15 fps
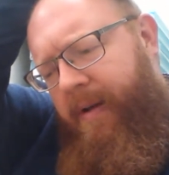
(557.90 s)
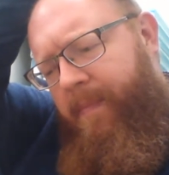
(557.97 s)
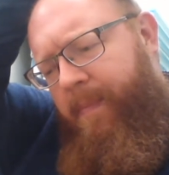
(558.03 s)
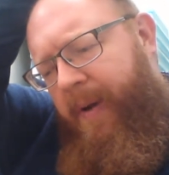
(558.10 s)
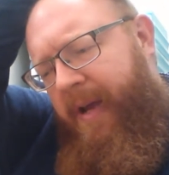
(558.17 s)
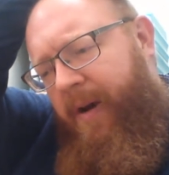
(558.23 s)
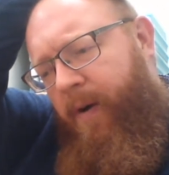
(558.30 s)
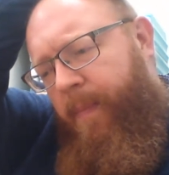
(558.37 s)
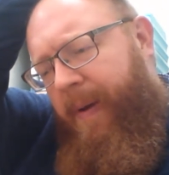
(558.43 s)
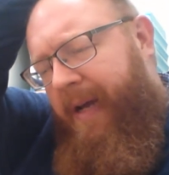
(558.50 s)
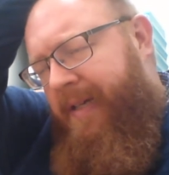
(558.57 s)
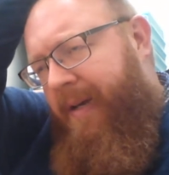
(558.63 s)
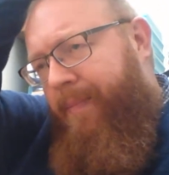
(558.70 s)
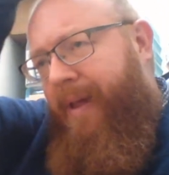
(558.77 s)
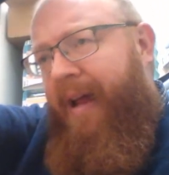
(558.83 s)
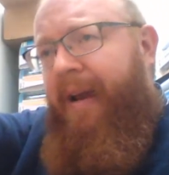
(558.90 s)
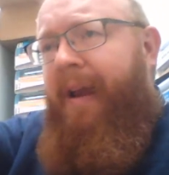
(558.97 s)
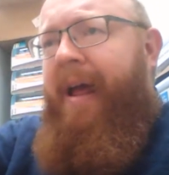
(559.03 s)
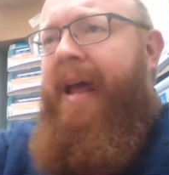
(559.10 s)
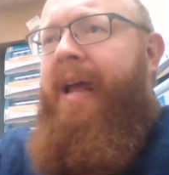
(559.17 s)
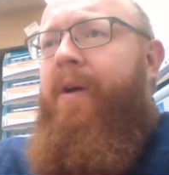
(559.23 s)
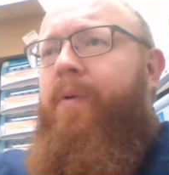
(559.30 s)
Peter picks up that
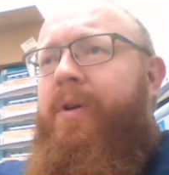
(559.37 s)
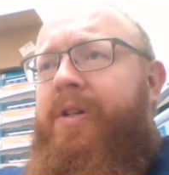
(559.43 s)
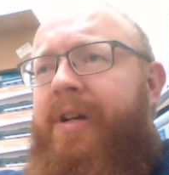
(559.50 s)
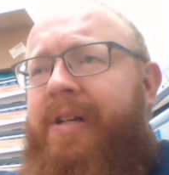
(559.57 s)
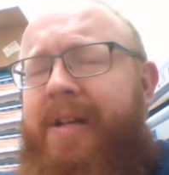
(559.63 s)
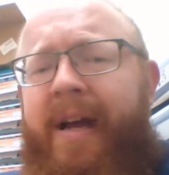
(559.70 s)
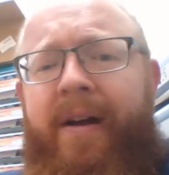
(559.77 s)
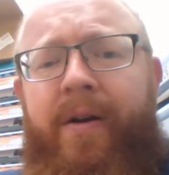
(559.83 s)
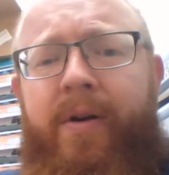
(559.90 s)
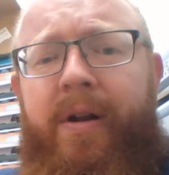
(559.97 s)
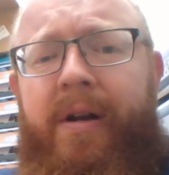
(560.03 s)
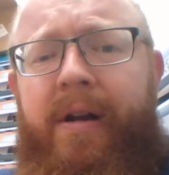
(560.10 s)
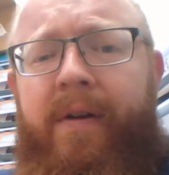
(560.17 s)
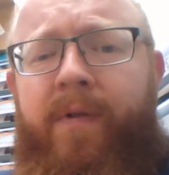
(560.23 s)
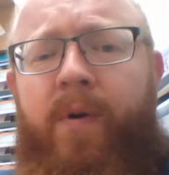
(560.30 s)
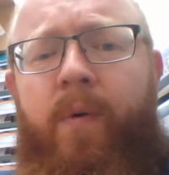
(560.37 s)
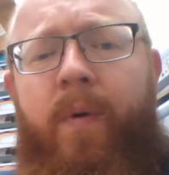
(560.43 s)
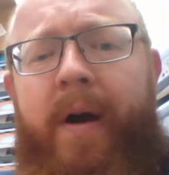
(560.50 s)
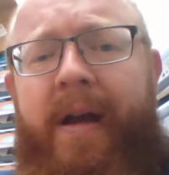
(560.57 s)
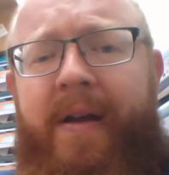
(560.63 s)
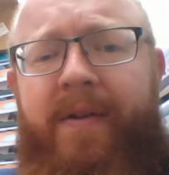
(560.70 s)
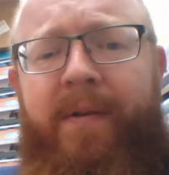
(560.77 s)
language, and it's echoed in different
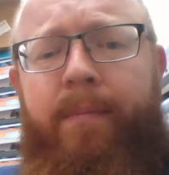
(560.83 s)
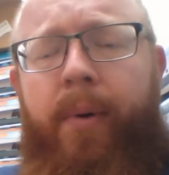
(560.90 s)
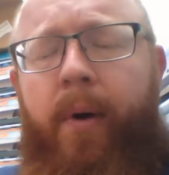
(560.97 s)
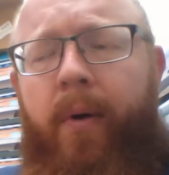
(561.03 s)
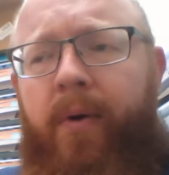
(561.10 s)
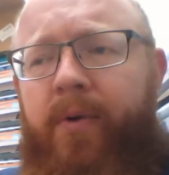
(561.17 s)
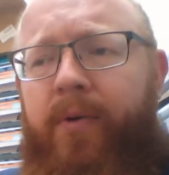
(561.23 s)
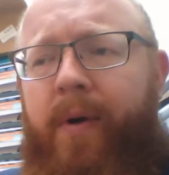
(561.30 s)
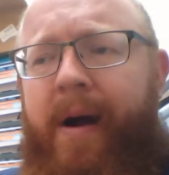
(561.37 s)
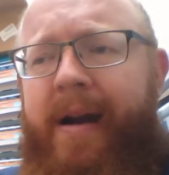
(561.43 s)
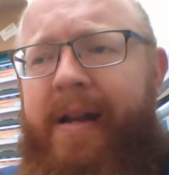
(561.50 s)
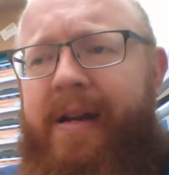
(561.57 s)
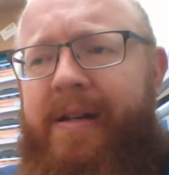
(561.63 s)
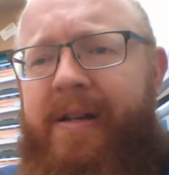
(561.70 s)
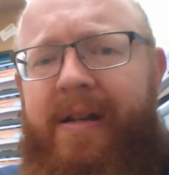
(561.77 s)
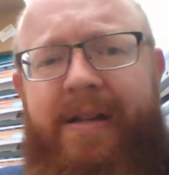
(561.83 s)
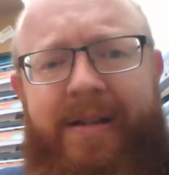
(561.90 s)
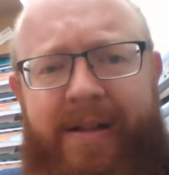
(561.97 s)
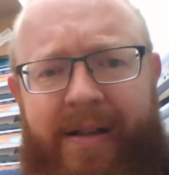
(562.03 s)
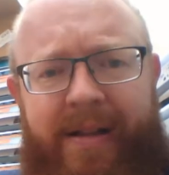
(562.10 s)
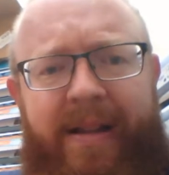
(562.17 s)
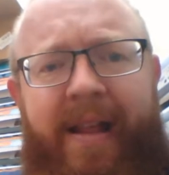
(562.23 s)
ways in Paul's writing. It's
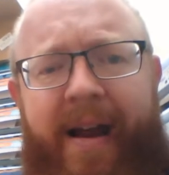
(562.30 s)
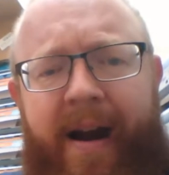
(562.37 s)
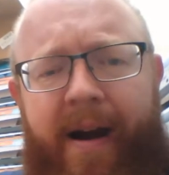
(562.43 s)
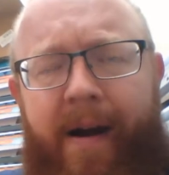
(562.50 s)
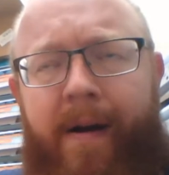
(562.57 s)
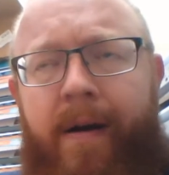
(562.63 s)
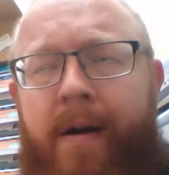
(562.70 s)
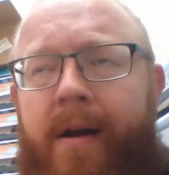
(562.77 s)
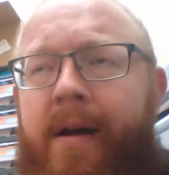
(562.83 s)
there.